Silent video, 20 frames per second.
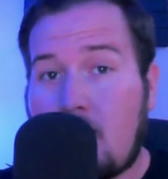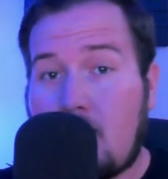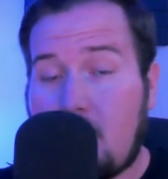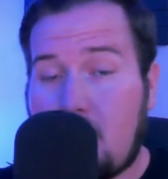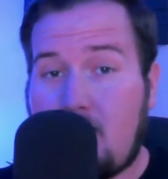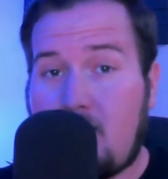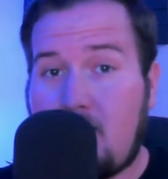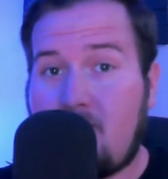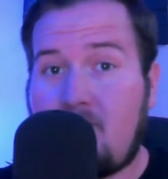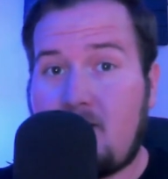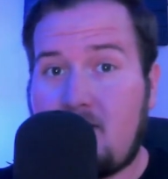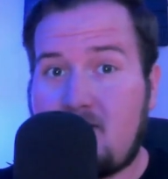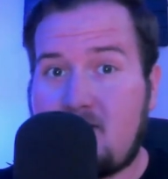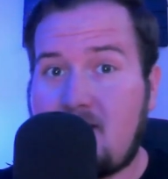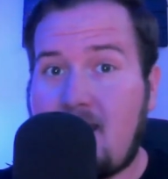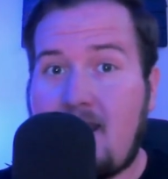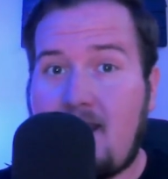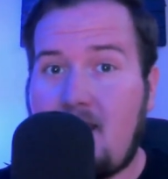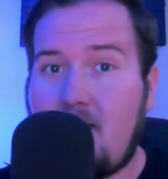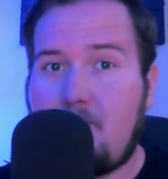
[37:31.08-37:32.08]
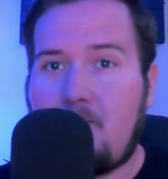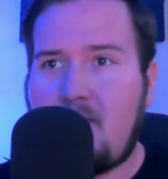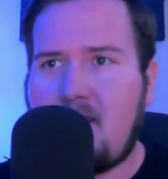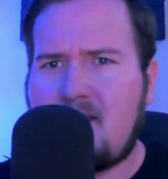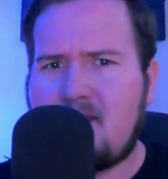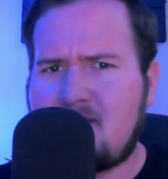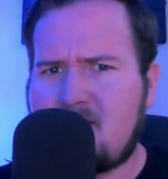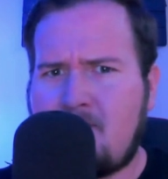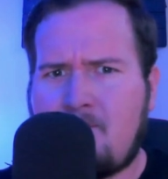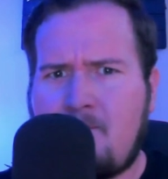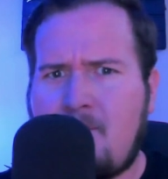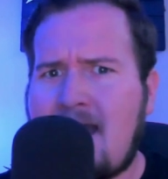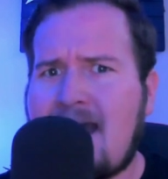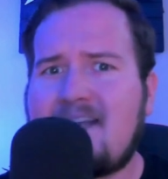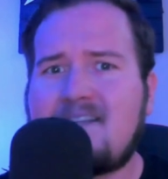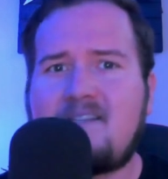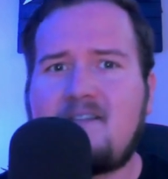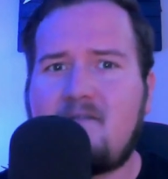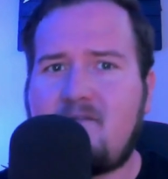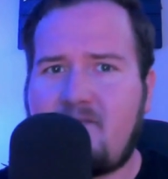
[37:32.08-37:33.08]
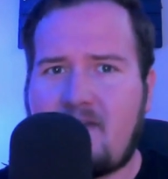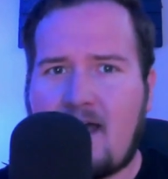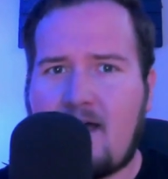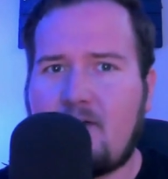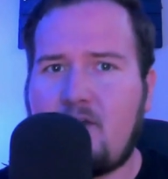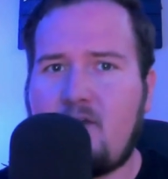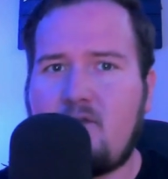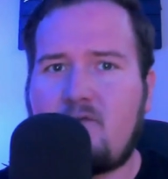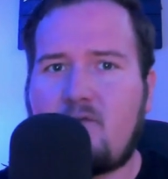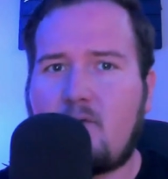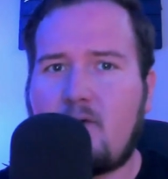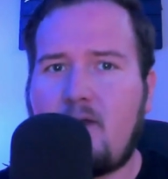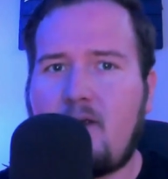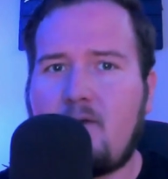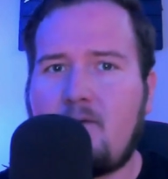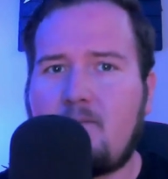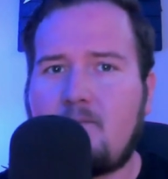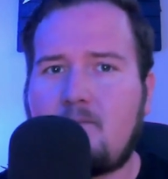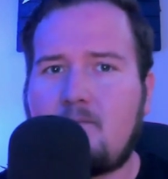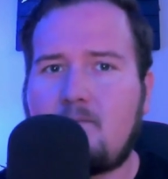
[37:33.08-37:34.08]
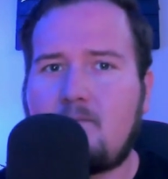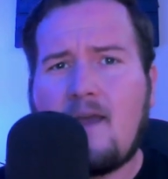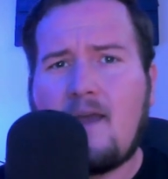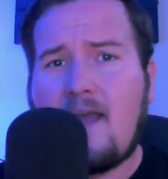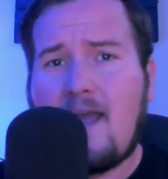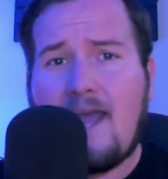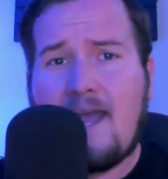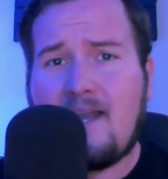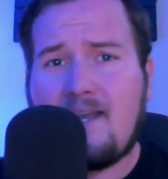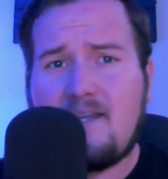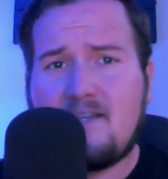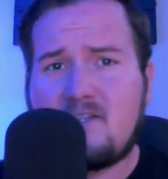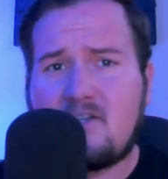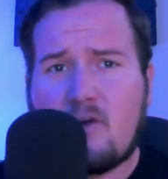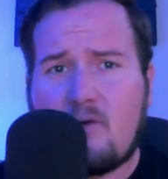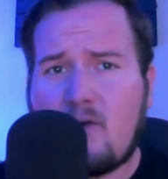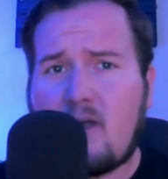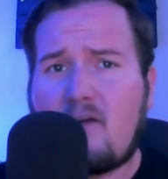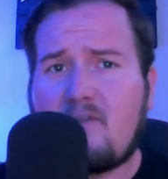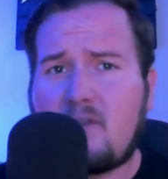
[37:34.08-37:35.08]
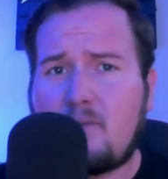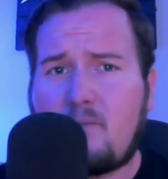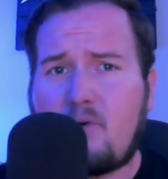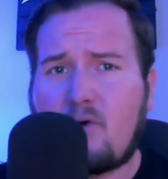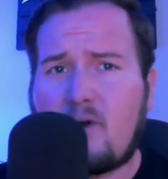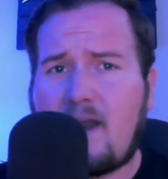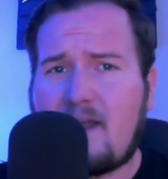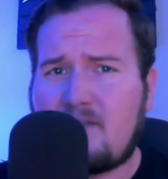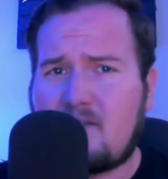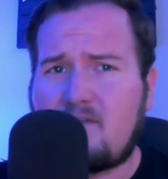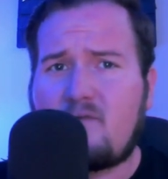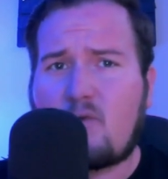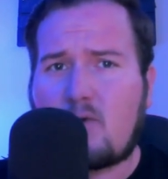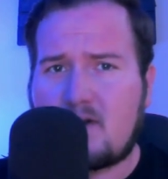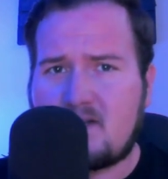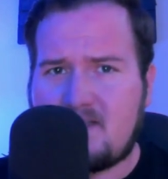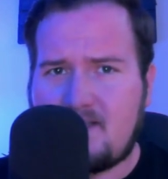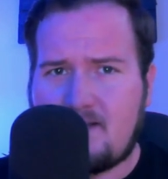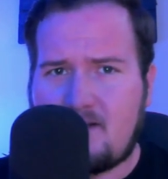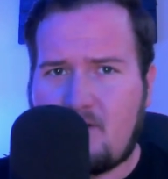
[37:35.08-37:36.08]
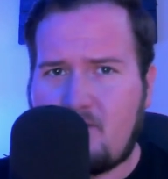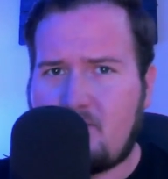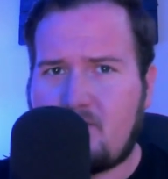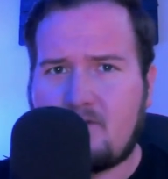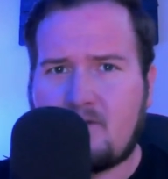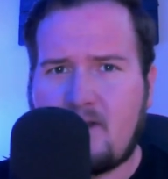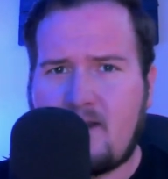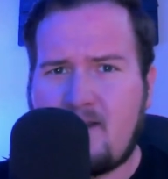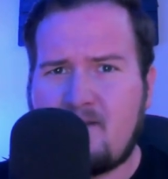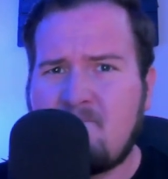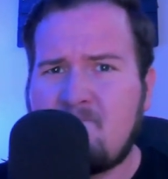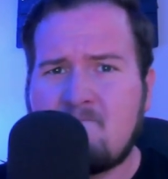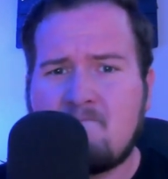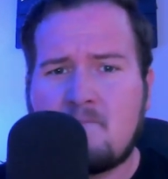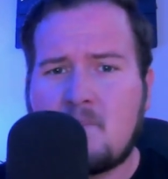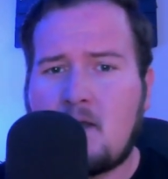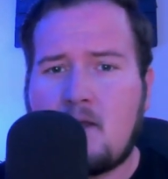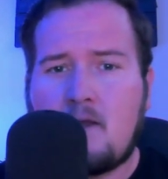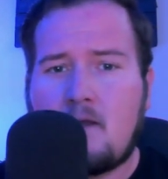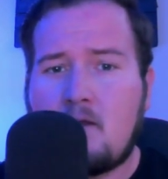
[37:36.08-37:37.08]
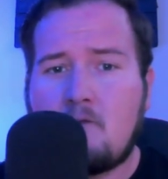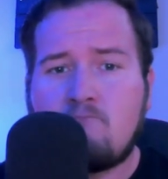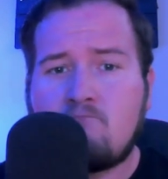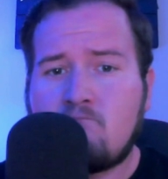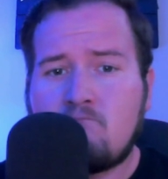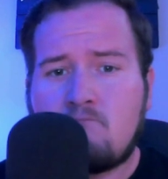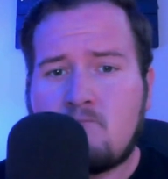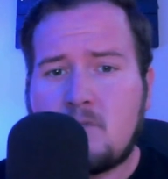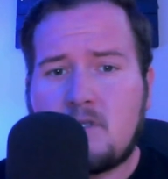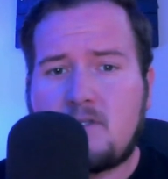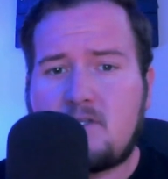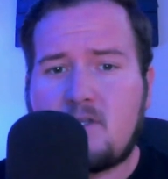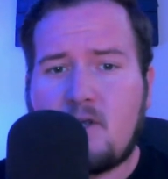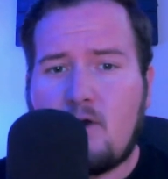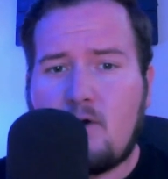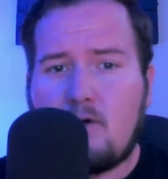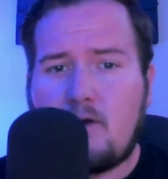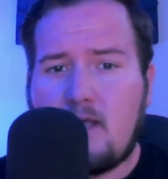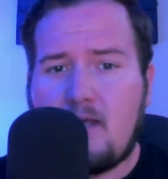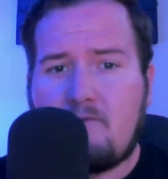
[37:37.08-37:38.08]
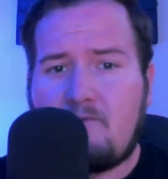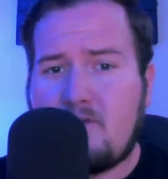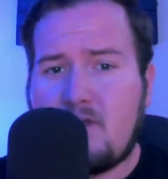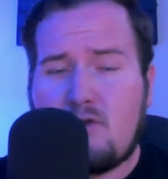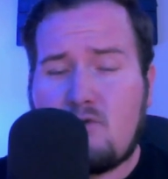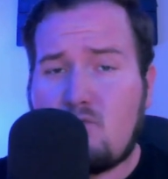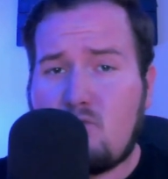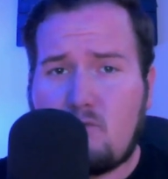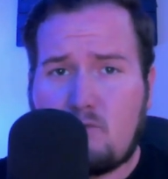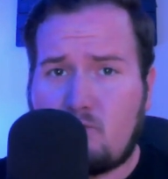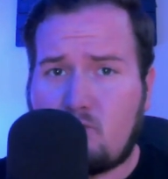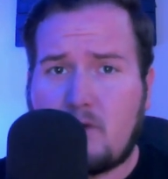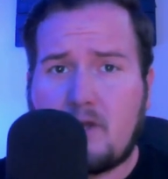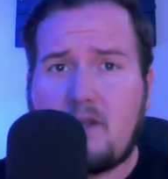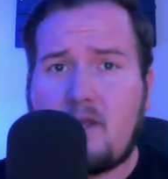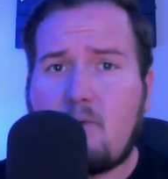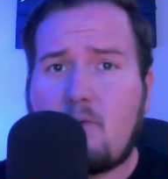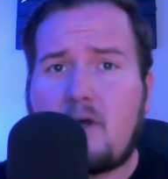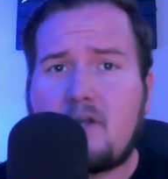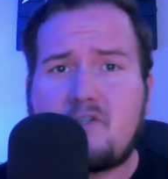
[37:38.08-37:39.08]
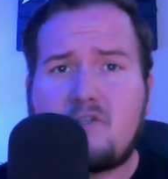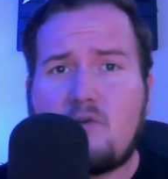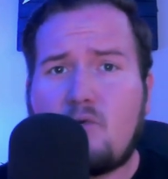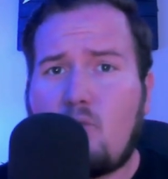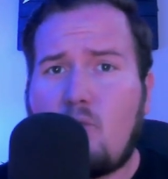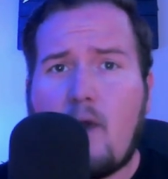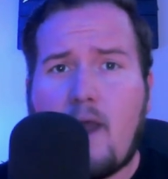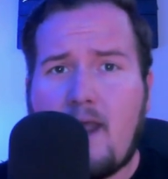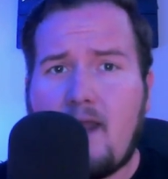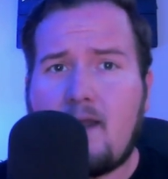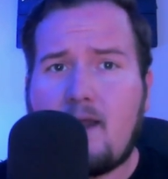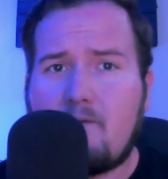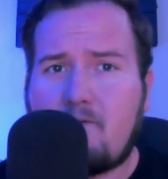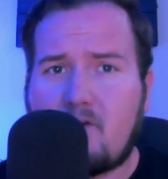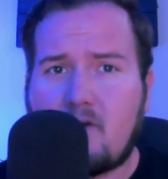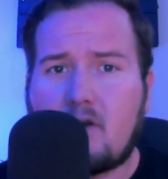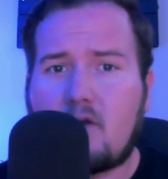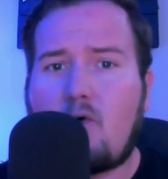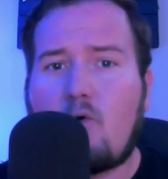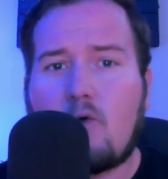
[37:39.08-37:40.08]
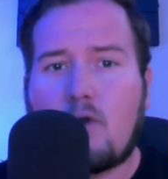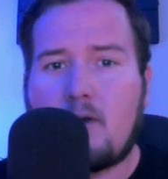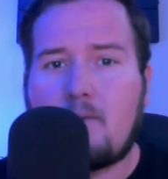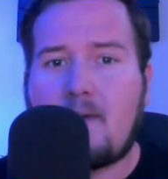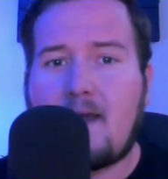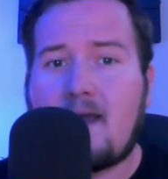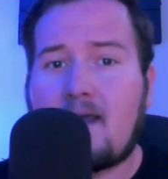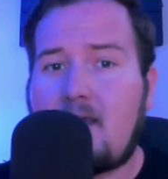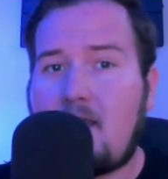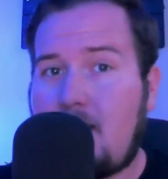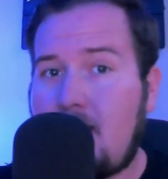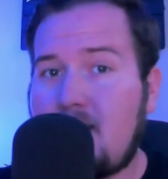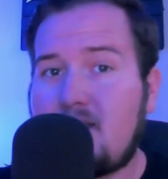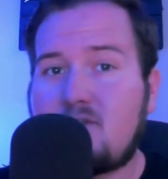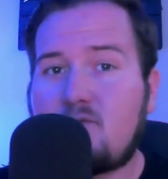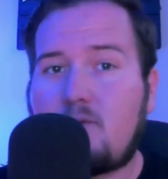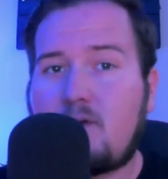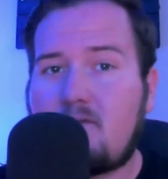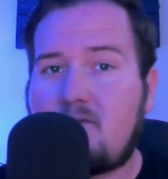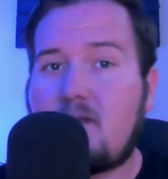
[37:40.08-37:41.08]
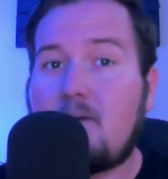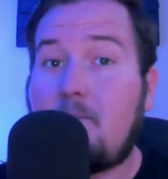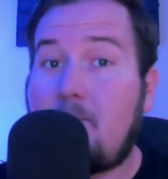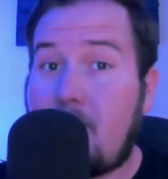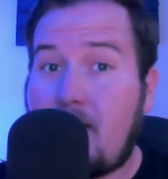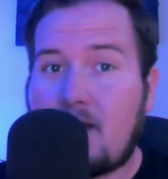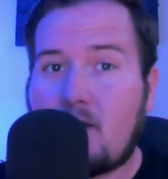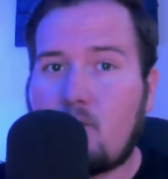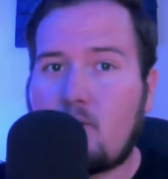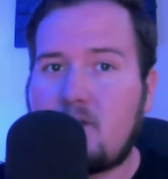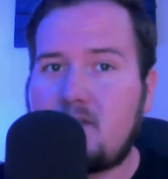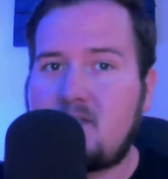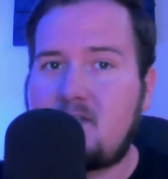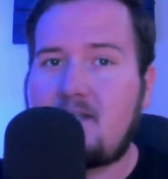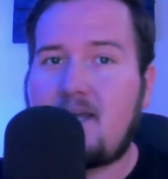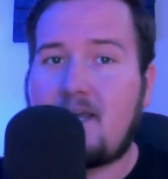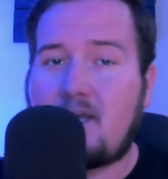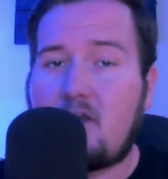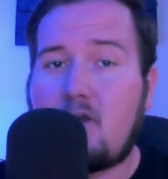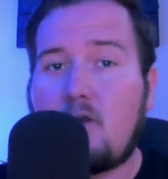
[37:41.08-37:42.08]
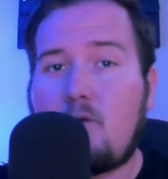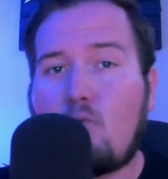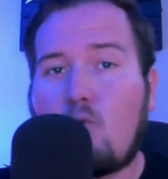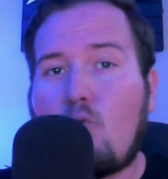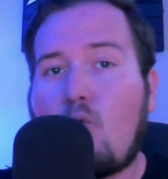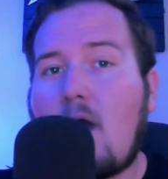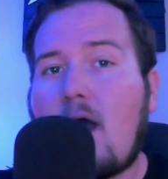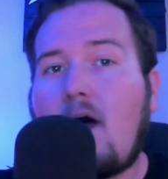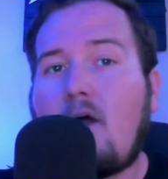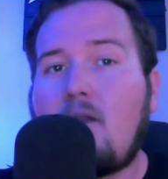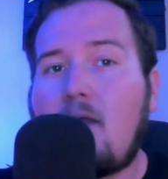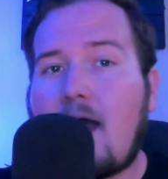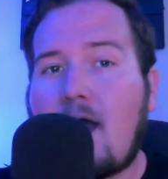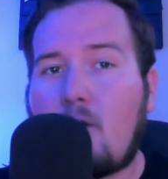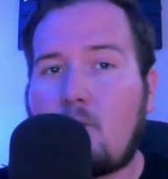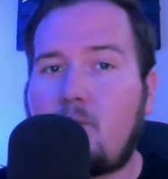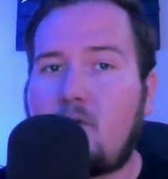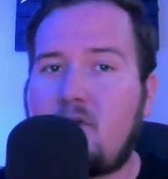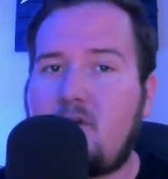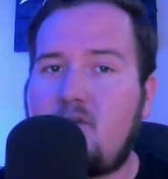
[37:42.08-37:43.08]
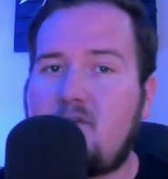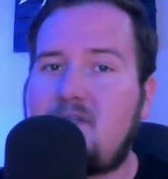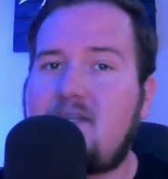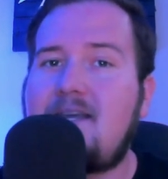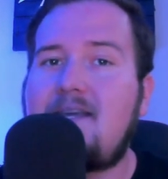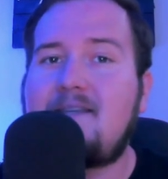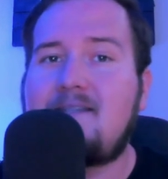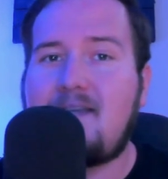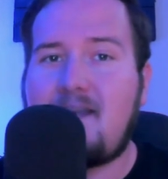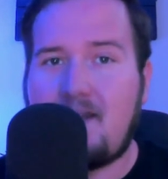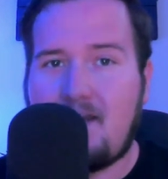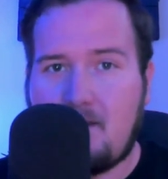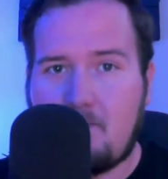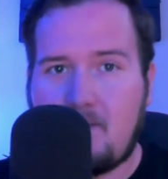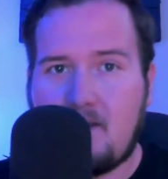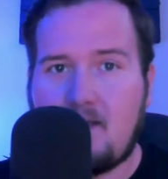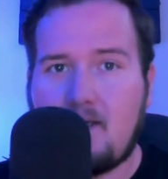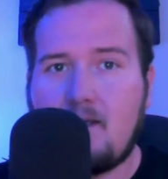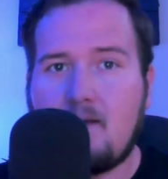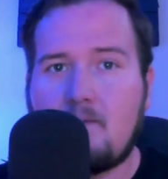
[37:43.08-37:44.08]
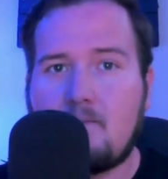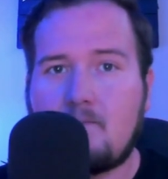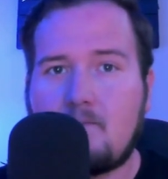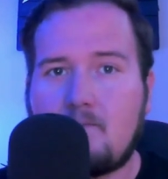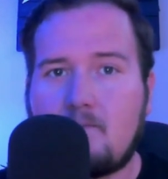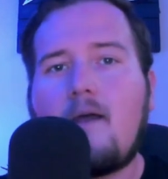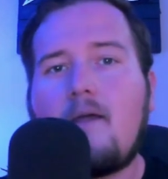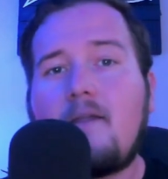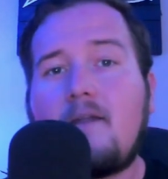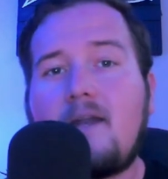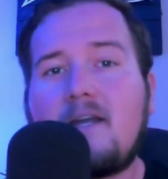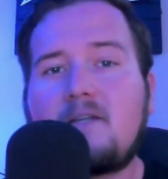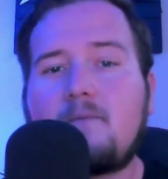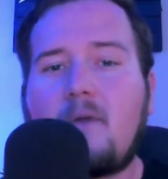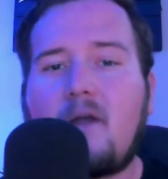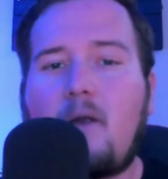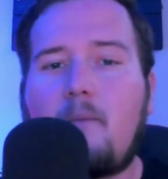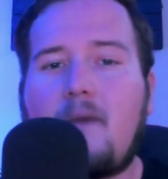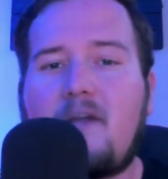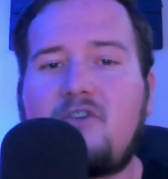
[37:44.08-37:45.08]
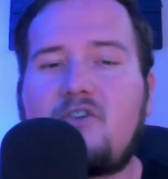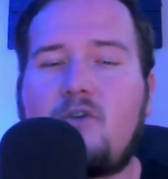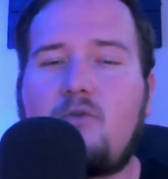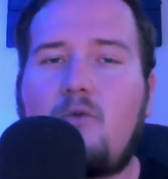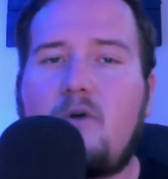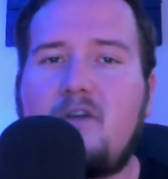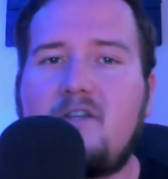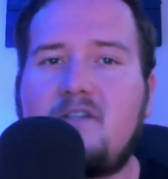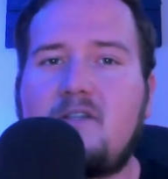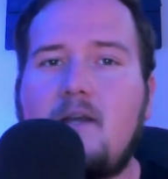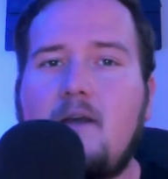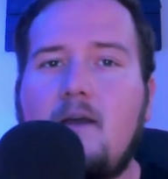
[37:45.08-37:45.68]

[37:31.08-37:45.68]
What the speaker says: given his ADP is a massive value for you. And he's going off the board at the 1403. So if you really want to wait for a quarterback, he is one of the better ones that could well outproduce his ADP. The next player mentioned was